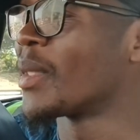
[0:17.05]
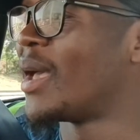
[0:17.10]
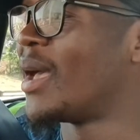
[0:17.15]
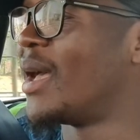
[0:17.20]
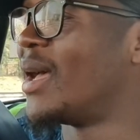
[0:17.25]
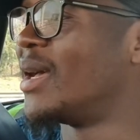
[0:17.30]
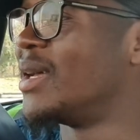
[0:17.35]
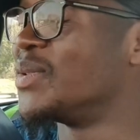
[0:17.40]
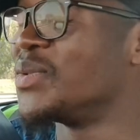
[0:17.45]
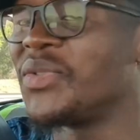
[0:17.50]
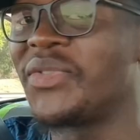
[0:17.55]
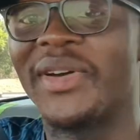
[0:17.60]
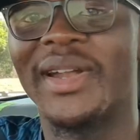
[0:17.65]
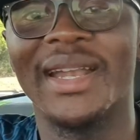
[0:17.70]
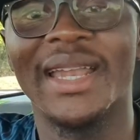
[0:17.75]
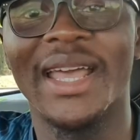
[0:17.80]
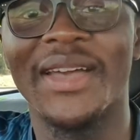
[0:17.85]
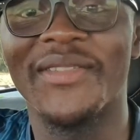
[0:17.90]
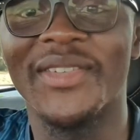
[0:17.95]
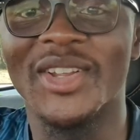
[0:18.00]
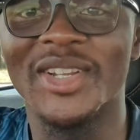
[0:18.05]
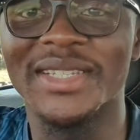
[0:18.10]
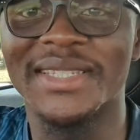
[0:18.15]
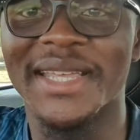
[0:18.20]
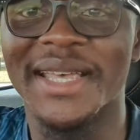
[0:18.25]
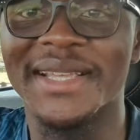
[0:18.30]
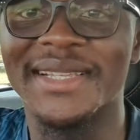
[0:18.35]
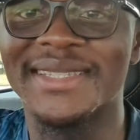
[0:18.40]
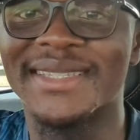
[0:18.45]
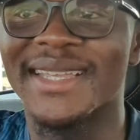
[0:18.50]
and we finally have it on
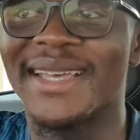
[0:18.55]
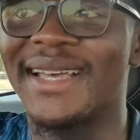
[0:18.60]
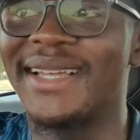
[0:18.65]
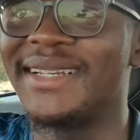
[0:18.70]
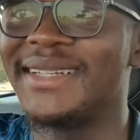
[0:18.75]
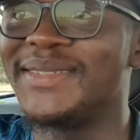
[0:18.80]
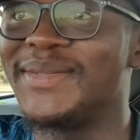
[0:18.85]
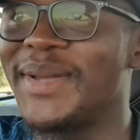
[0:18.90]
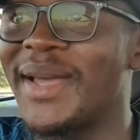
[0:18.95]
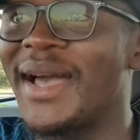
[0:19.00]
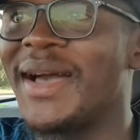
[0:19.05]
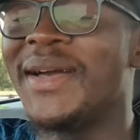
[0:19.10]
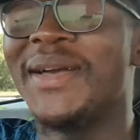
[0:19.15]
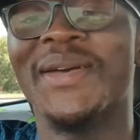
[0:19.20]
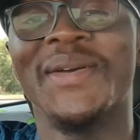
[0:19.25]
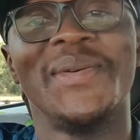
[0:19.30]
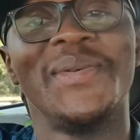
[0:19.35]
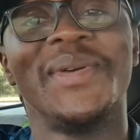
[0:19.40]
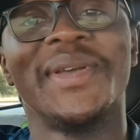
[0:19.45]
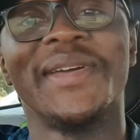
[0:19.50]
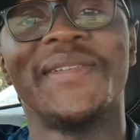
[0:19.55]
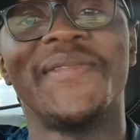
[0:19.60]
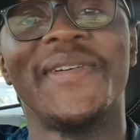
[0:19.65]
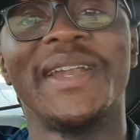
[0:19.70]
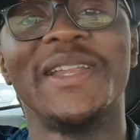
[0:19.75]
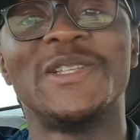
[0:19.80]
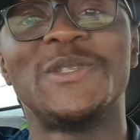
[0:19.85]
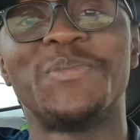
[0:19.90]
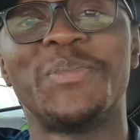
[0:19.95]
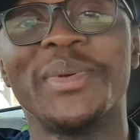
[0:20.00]
test, and yeah, we can
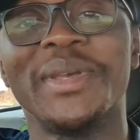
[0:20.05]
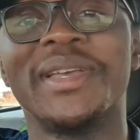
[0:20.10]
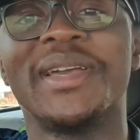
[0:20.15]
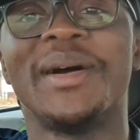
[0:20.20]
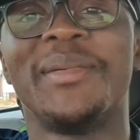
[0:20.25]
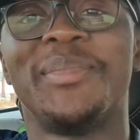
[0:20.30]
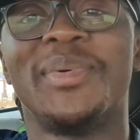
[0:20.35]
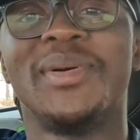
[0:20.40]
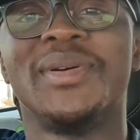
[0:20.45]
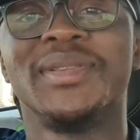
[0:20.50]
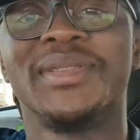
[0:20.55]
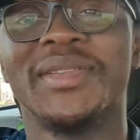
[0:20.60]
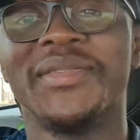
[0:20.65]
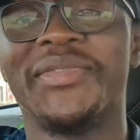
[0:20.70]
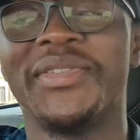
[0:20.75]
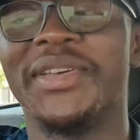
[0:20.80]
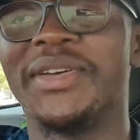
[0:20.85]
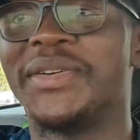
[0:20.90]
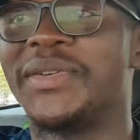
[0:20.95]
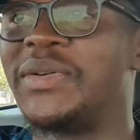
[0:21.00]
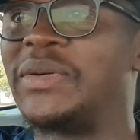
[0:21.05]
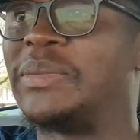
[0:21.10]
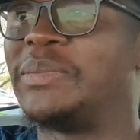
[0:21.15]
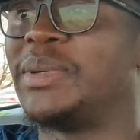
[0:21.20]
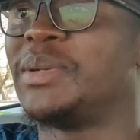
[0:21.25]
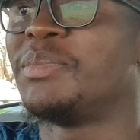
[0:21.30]
finally speak about the vehicle.